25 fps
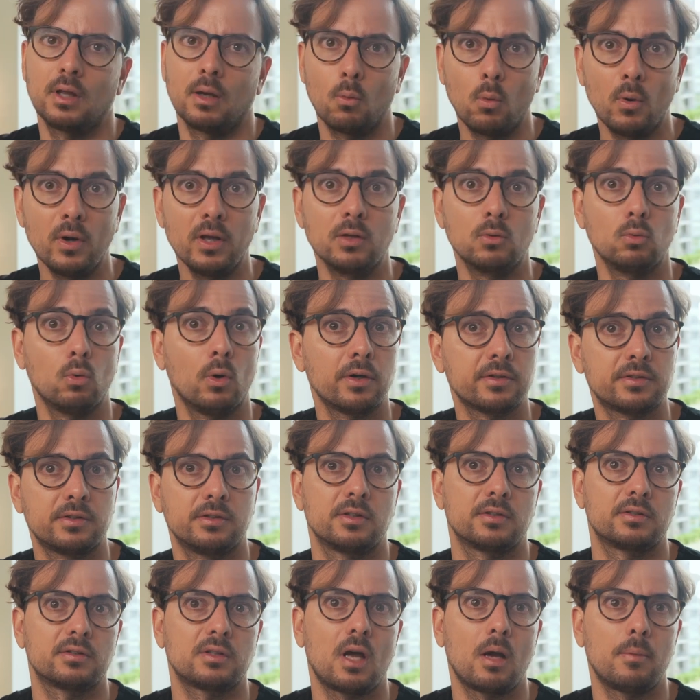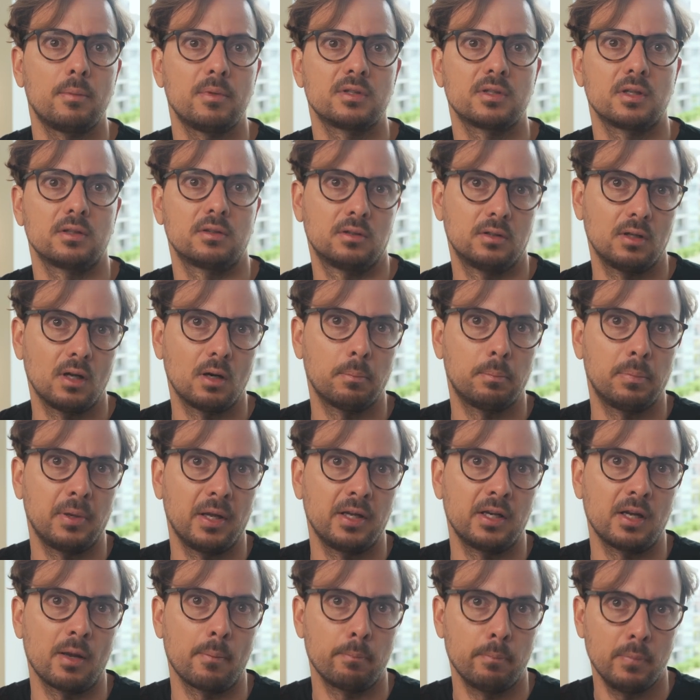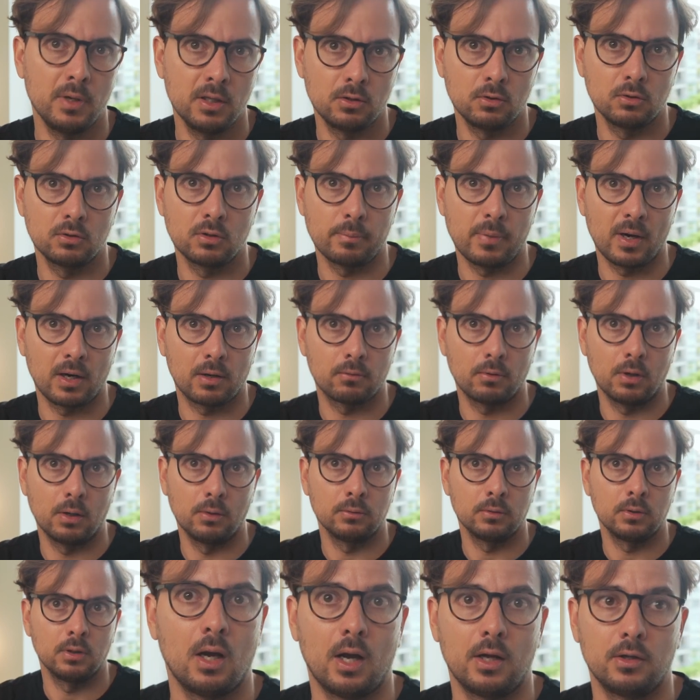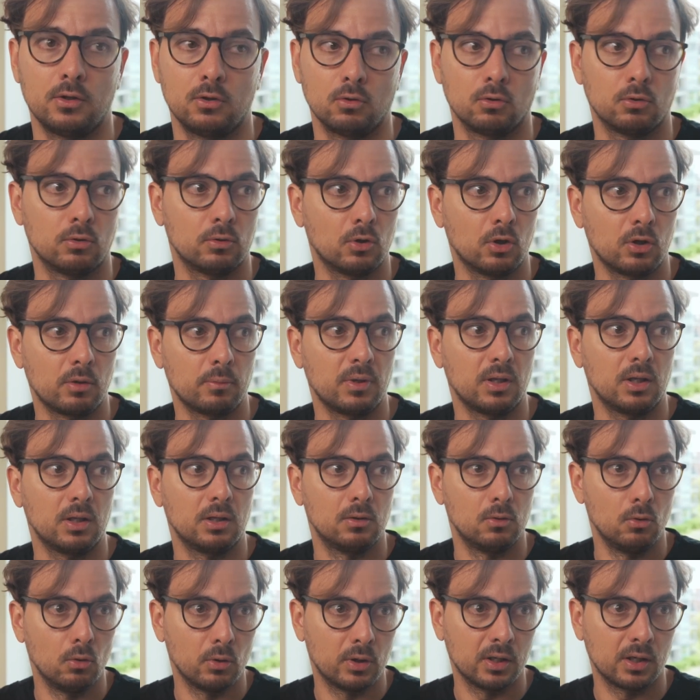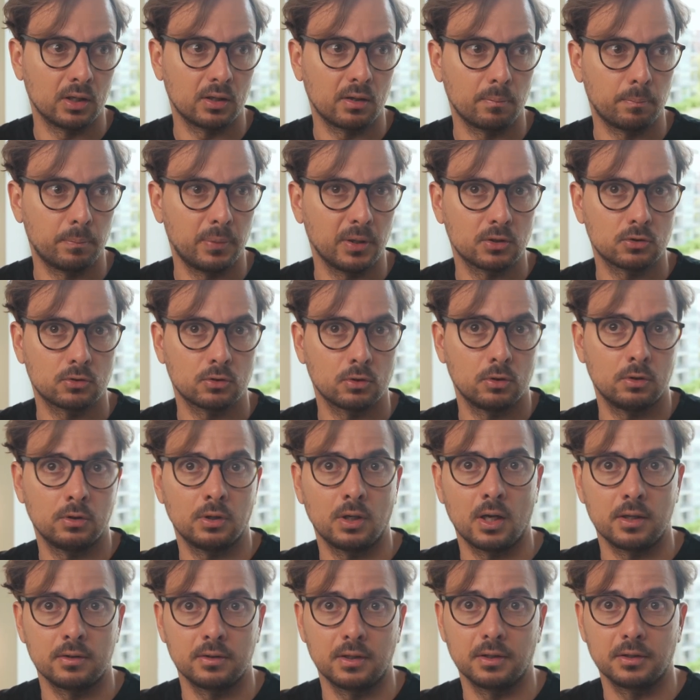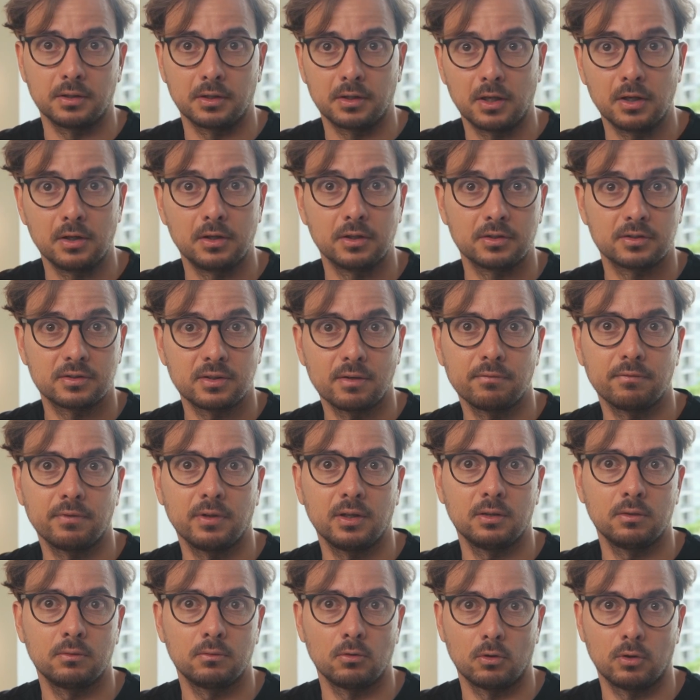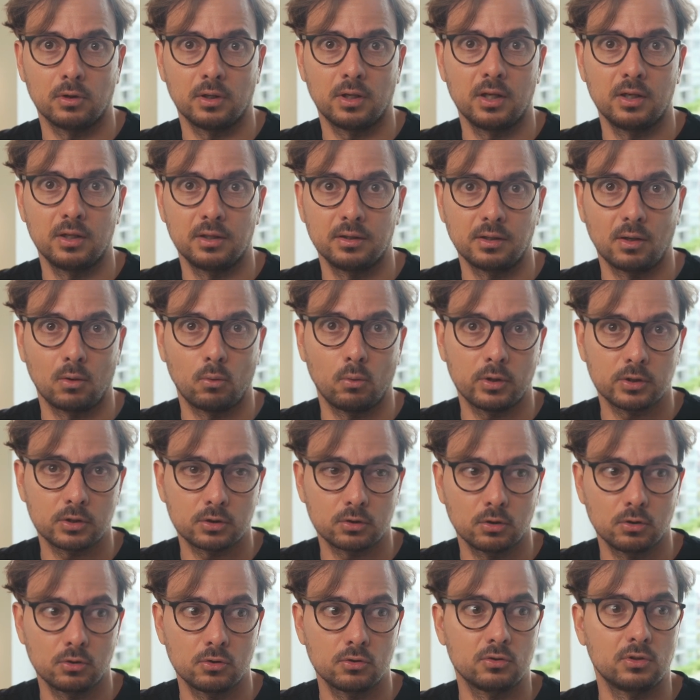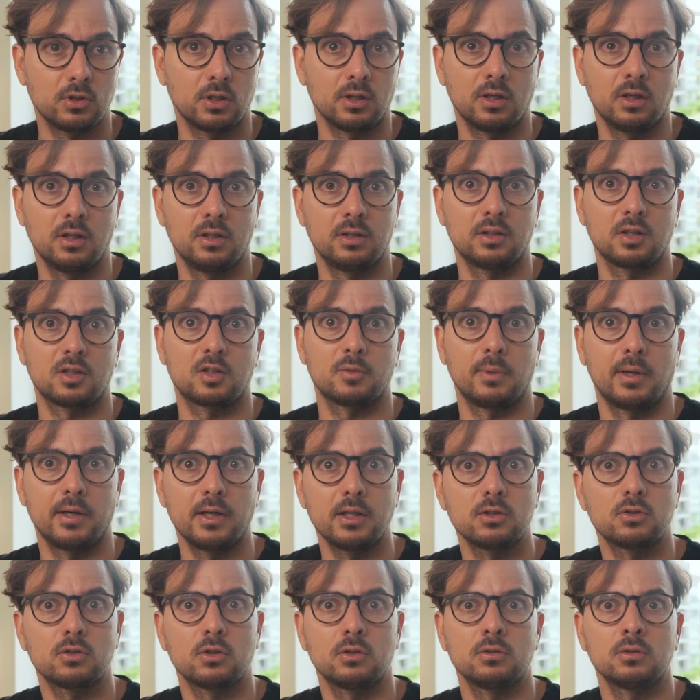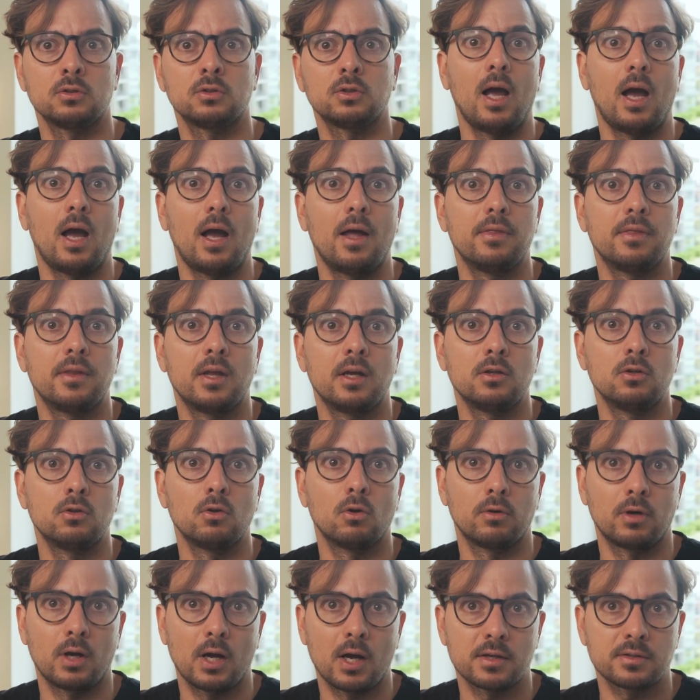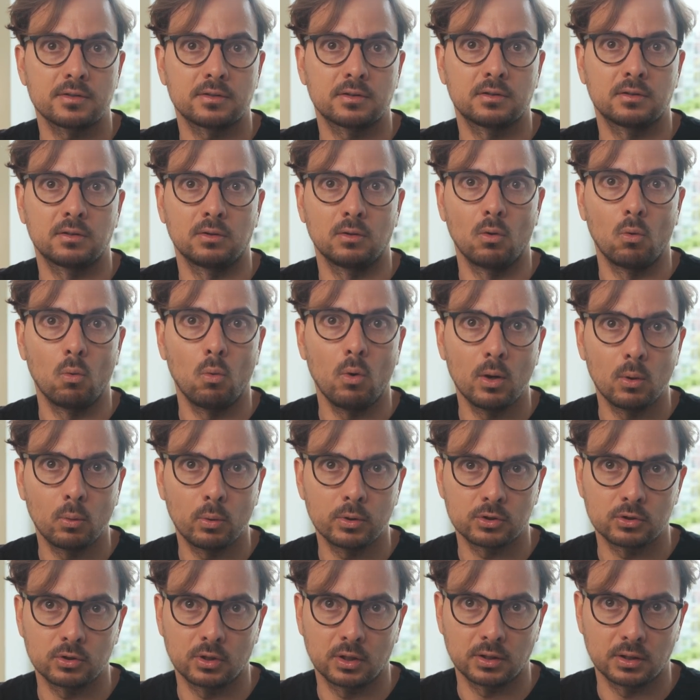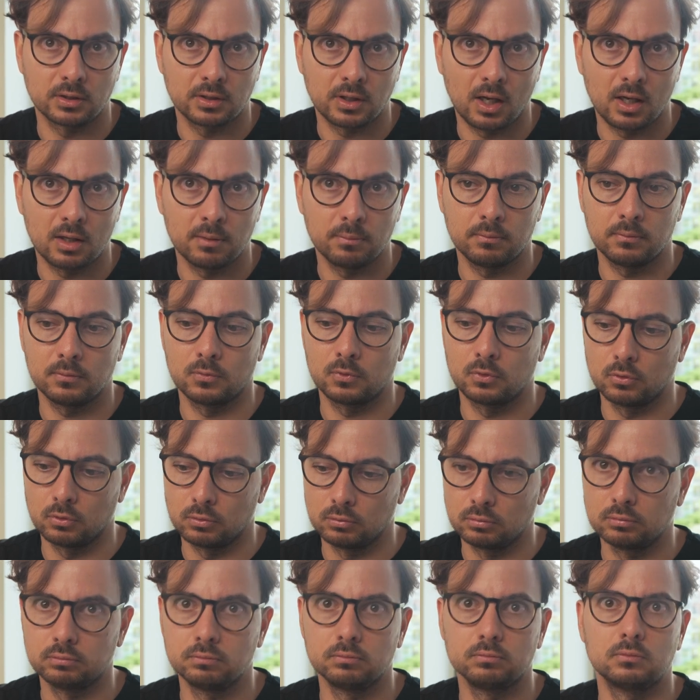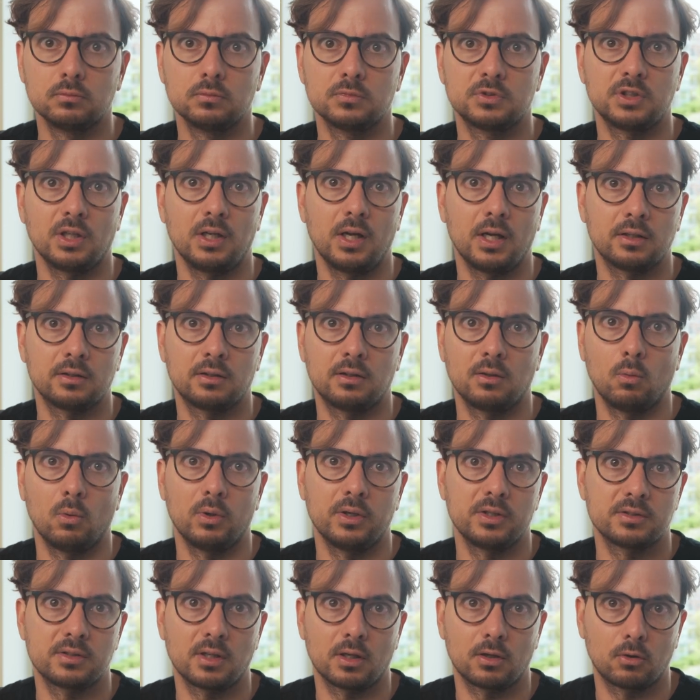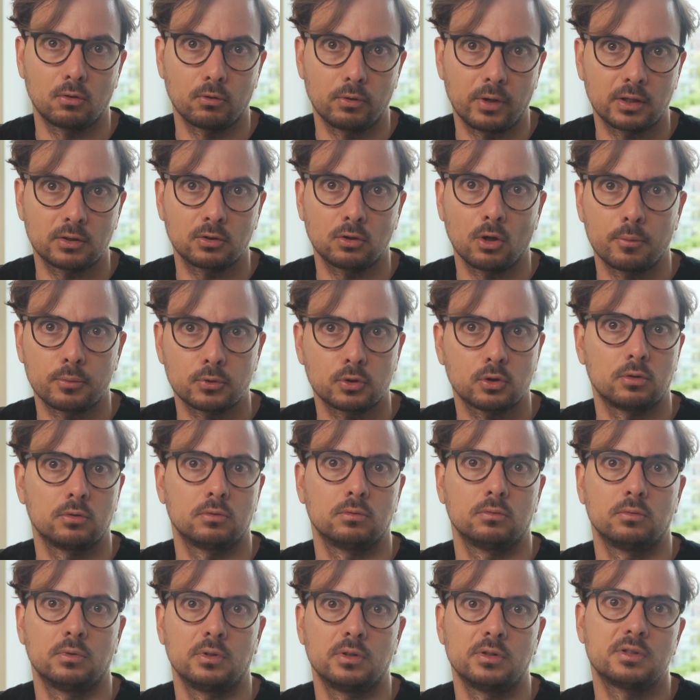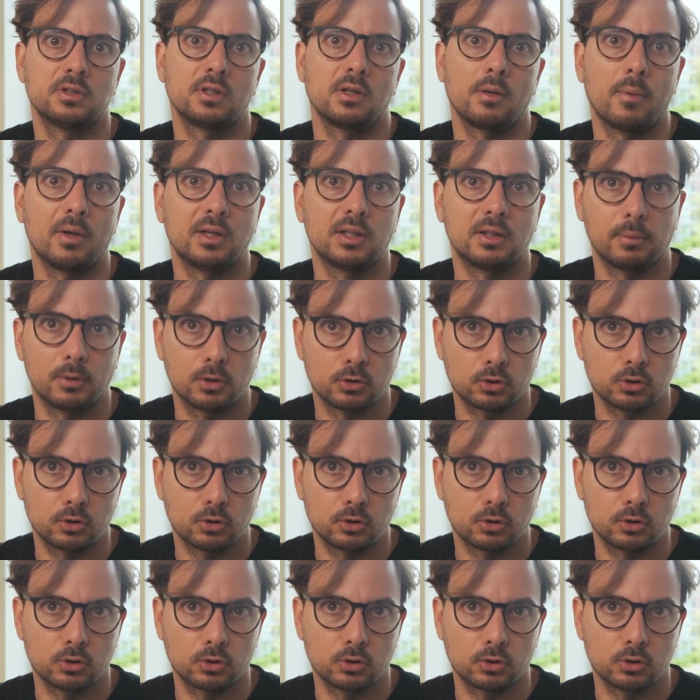way it works in the exam is that they're playing a video in the background and you're going to be looking at the picture and then hearing something, or hearing the questions and hearing the explanation, and then you're asked one question at a time to select what is the correct option. It's in a multiple